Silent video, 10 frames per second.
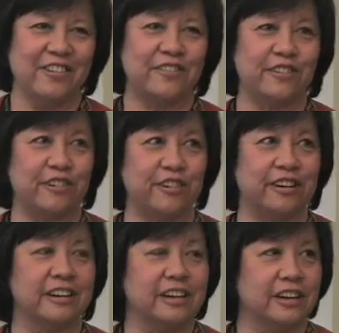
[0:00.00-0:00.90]

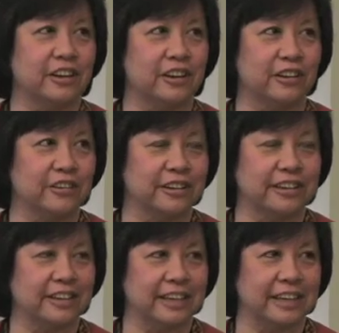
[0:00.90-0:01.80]
for, you know,
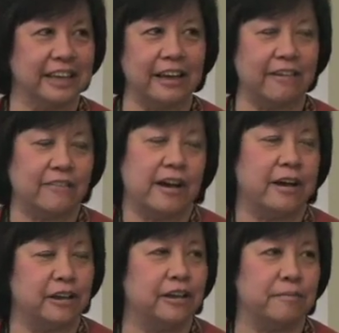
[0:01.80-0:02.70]
if
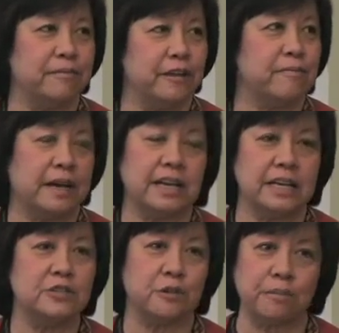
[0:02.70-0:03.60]
I if my
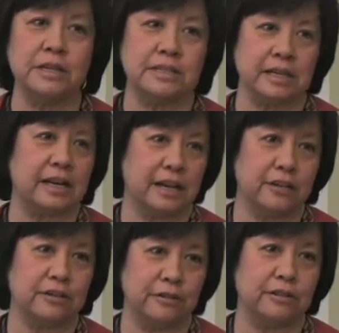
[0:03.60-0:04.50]
keys were missing, I
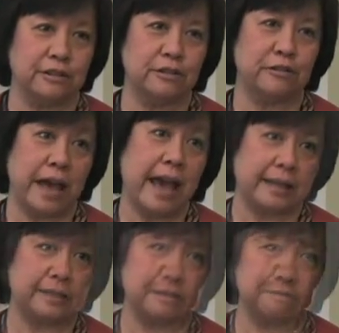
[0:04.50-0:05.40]
knew who
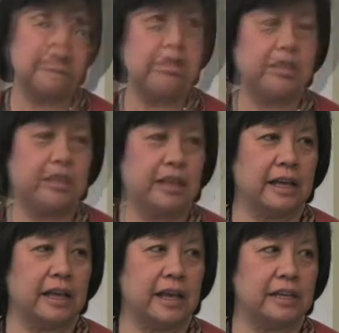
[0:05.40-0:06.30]
had them.
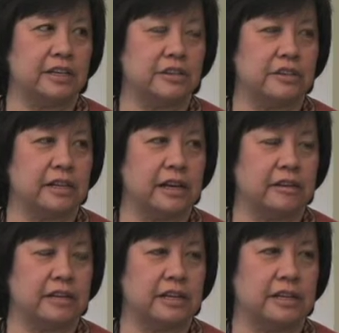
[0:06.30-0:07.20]
And it turned
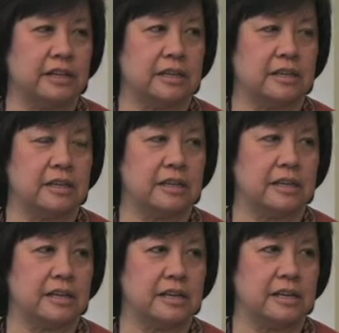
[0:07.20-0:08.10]
out he
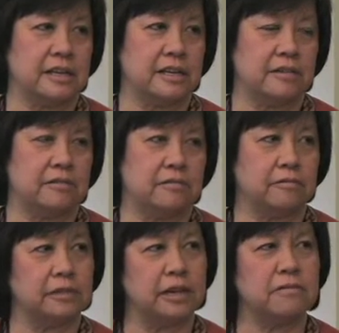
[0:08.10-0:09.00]
he
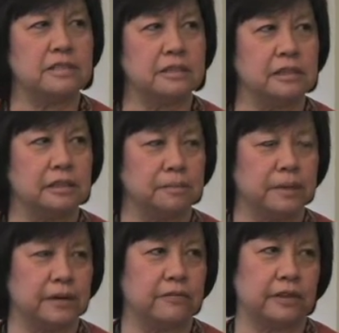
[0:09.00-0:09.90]
he was a little
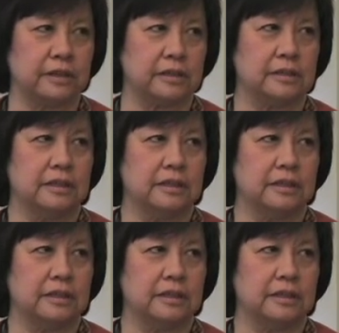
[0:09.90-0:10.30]
bit of a